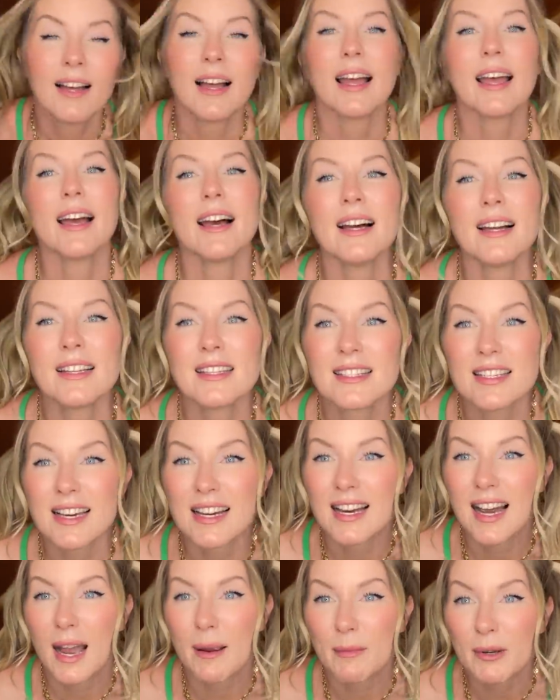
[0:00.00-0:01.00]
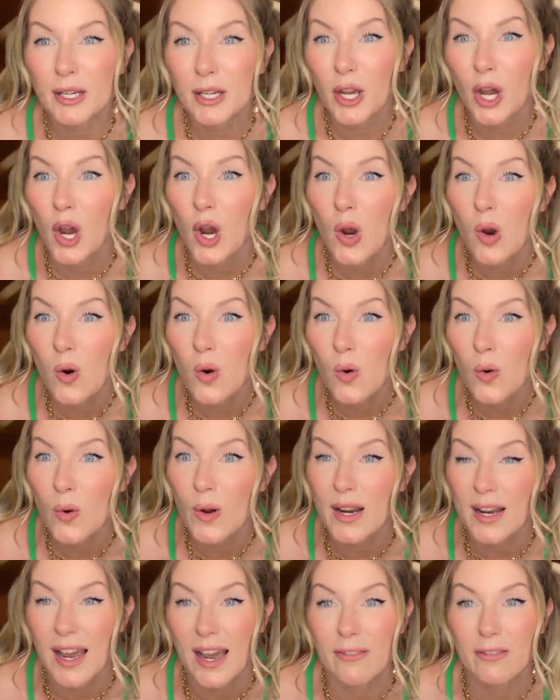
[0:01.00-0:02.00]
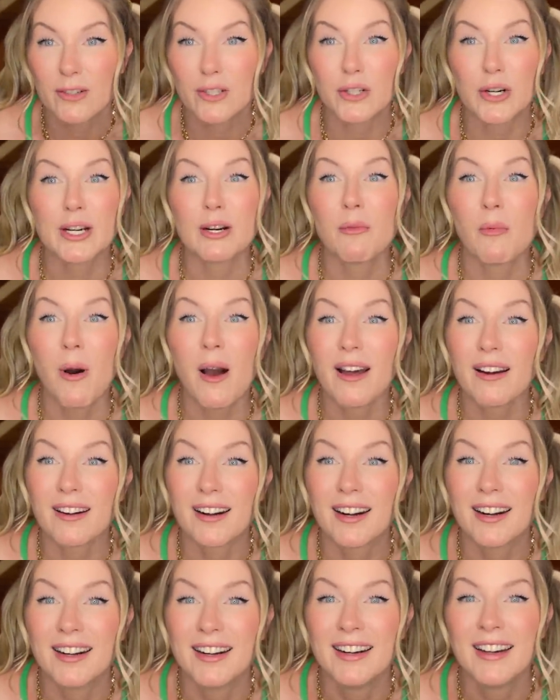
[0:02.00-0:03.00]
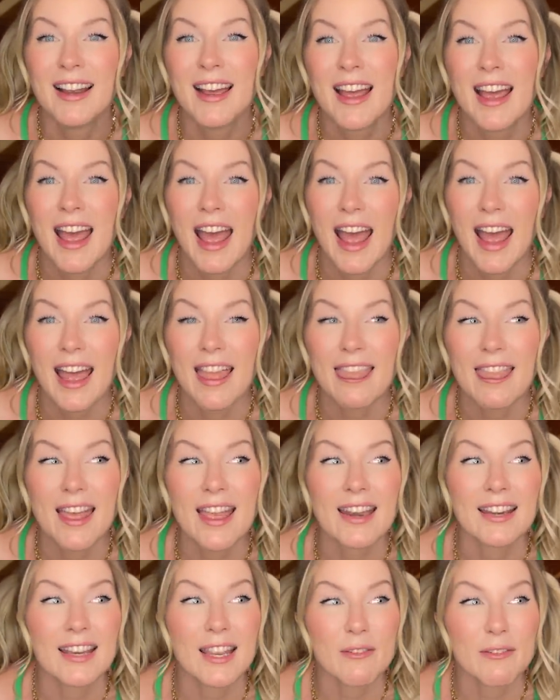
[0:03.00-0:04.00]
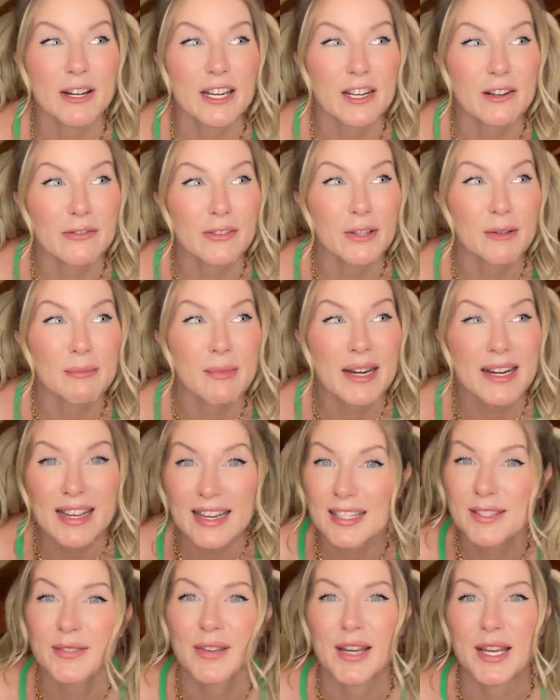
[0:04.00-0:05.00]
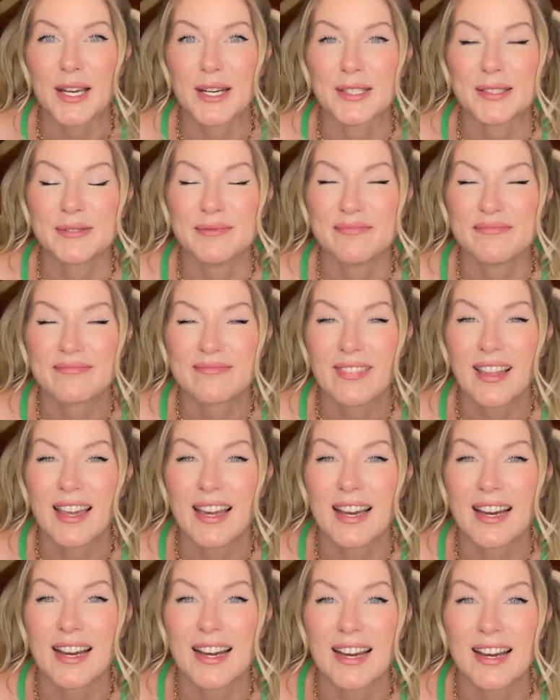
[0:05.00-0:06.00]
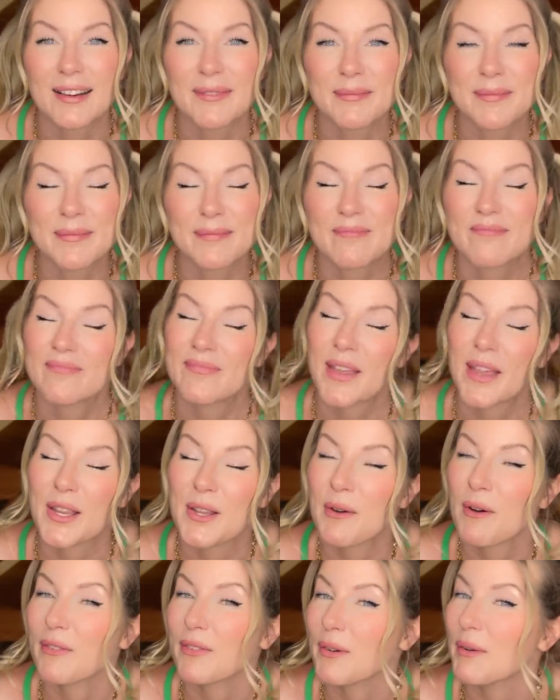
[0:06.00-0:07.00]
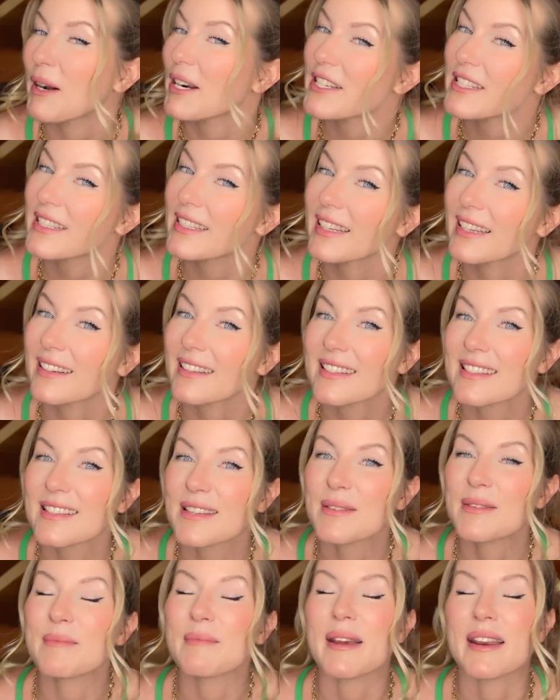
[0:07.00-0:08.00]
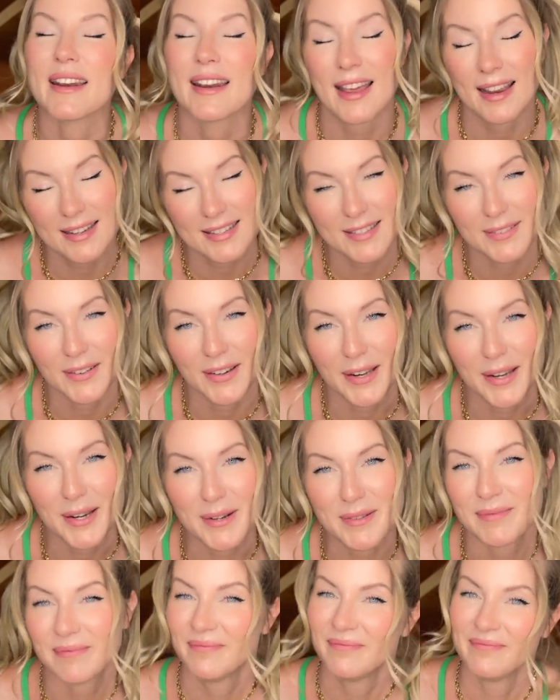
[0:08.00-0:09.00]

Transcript: And uh, I'm gonna go have a drink of water and then get ready to film my next video. Um, thank you all for watching, and I'll see you in my next video.